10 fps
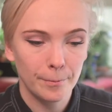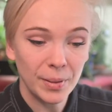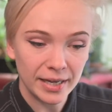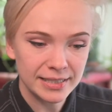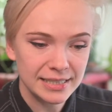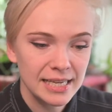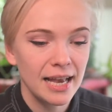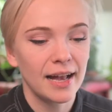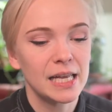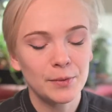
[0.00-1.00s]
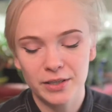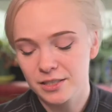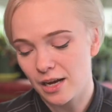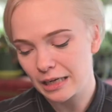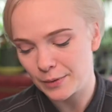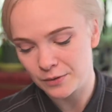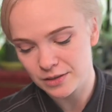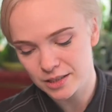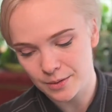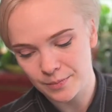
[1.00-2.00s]
But I am going to talk
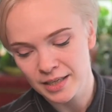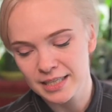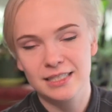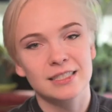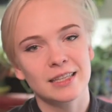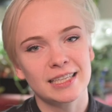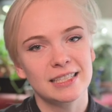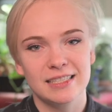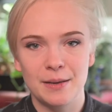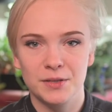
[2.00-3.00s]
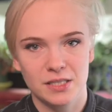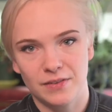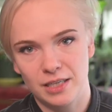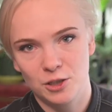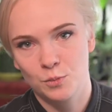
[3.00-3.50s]
about some select examples of each.